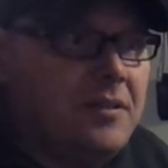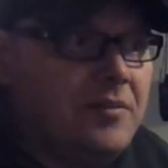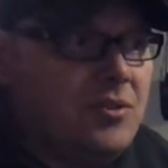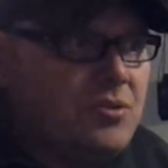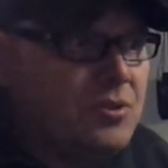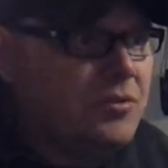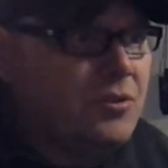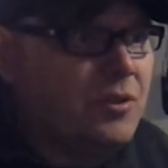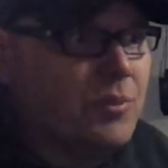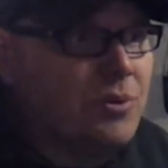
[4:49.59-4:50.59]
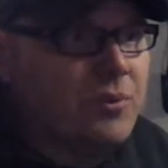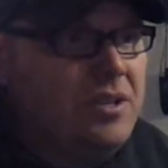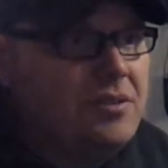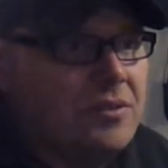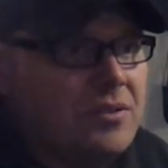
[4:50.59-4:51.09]
I mean, short of doing more
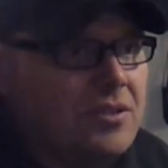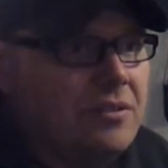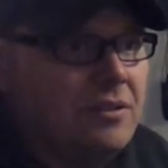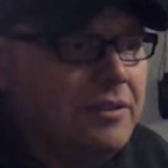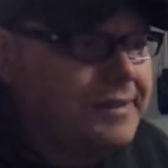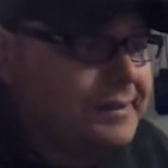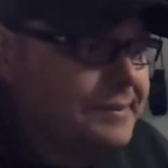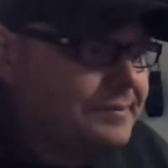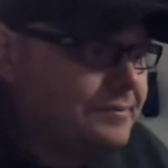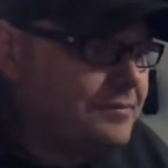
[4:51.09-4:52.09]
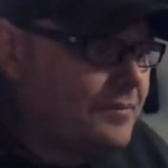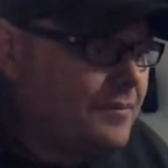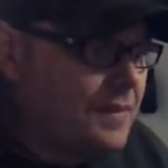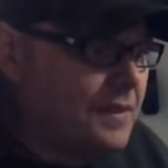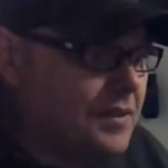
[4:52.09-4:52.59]
research and looking,
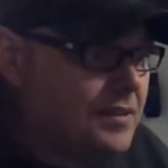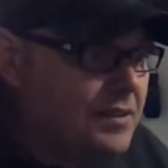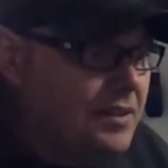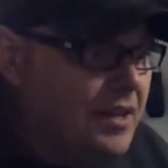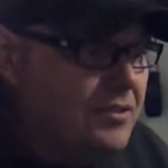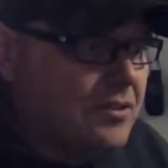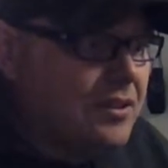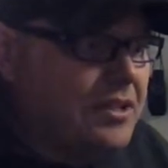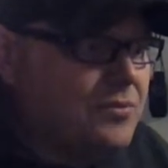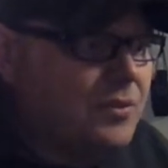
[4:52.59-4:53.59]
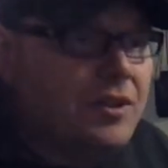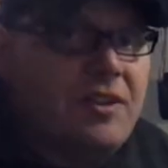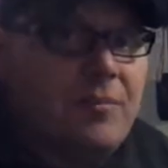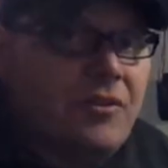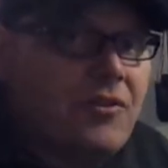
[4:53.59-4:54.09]
it's at least one of
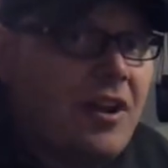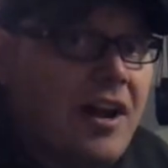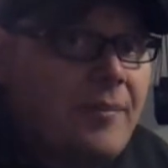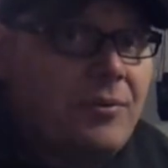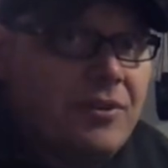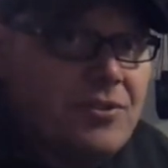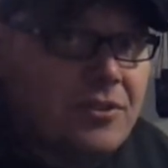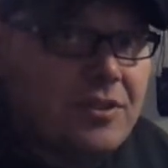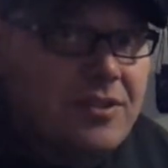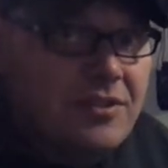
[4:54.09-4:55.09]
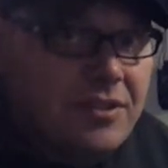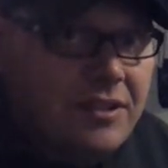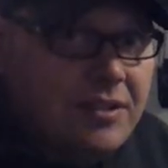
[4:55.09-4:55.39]
the most common ones you're going to see.